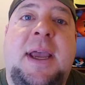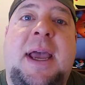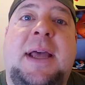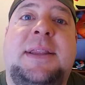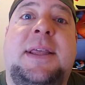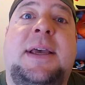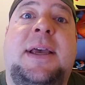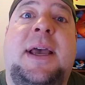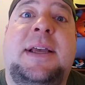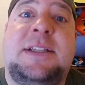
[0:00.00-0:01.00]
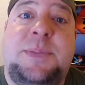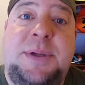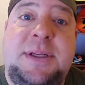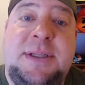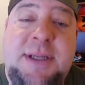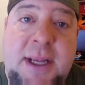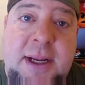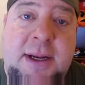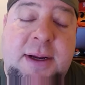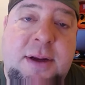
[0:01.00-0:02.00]
at the
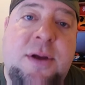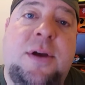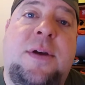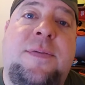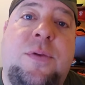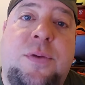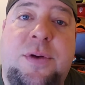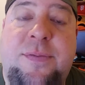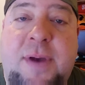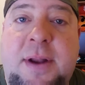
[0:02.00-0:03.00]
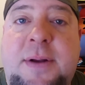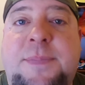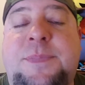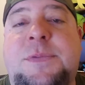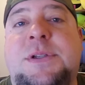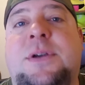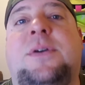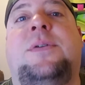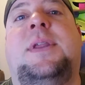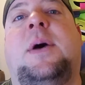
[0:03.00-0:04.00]
SPCA of Northern Nevada.
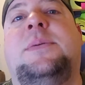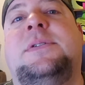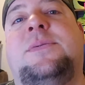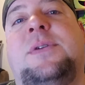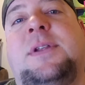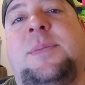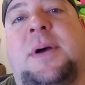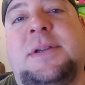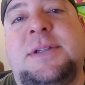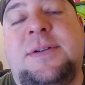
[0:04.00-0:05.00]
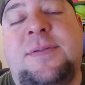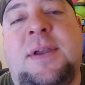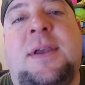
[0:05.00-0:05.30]
So that was really positive.